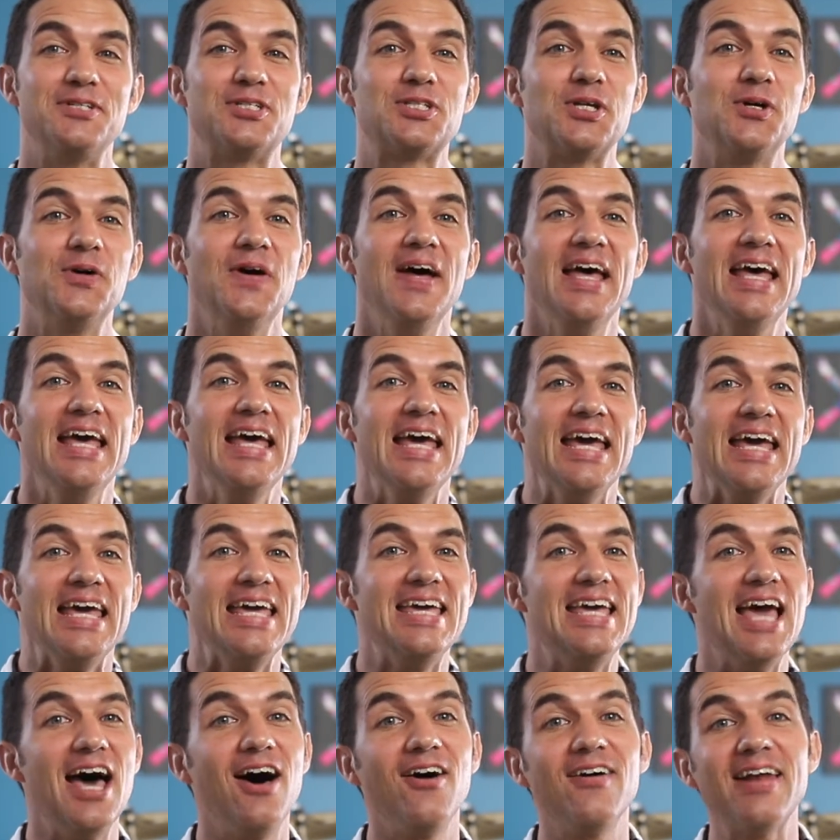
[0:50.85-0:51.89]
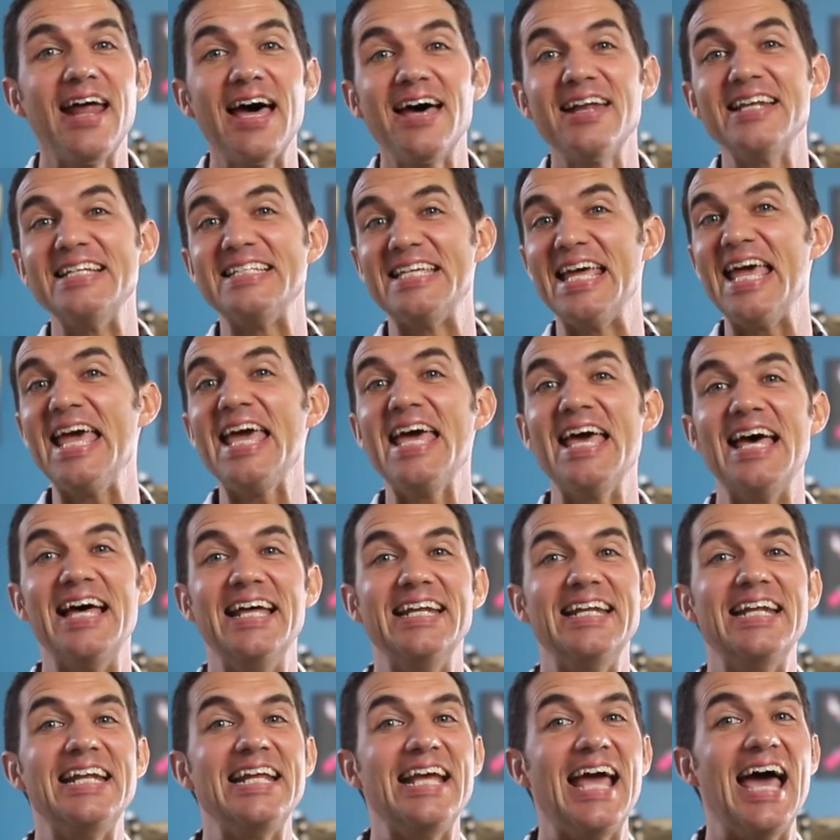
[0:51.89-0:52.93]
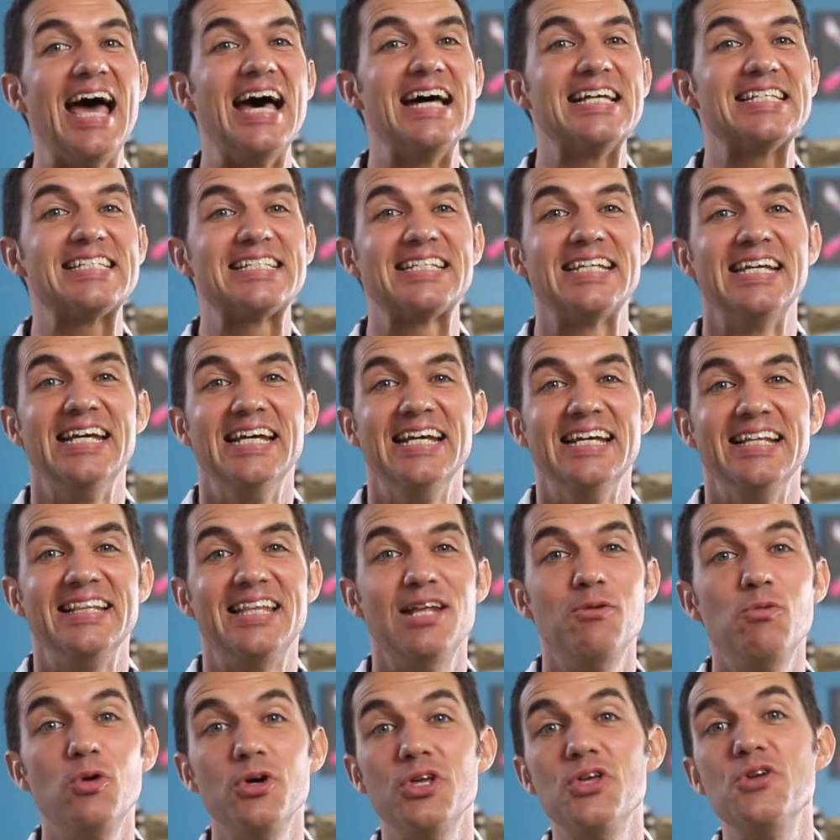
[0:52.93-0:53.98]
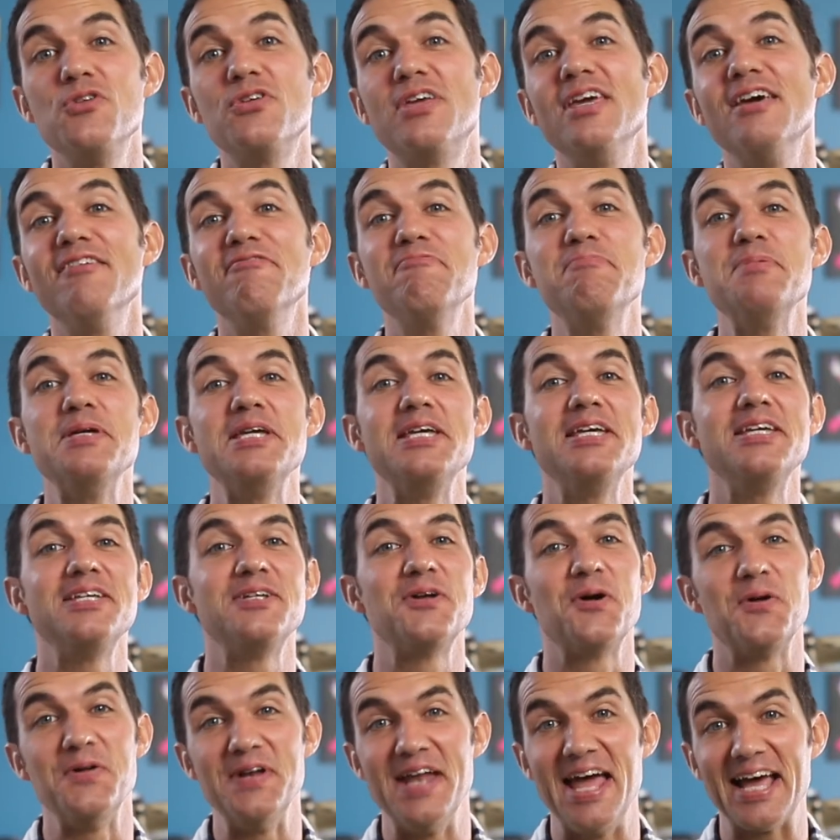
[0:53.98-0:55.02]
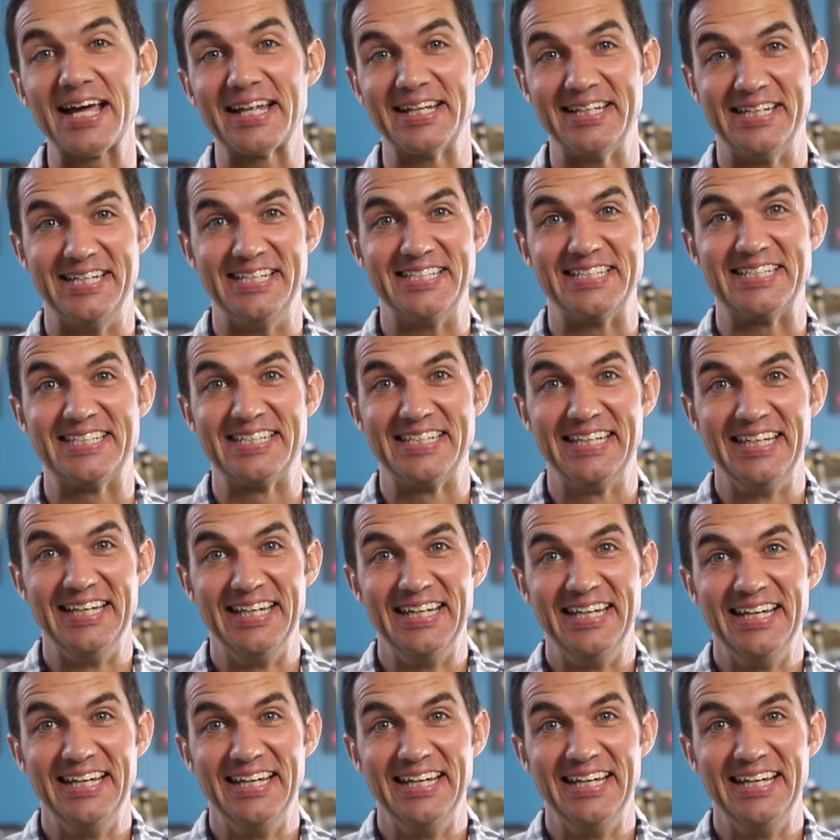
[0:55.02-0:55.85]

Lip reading: So he held out his hand and he asked, "Then will you give me your necklace?"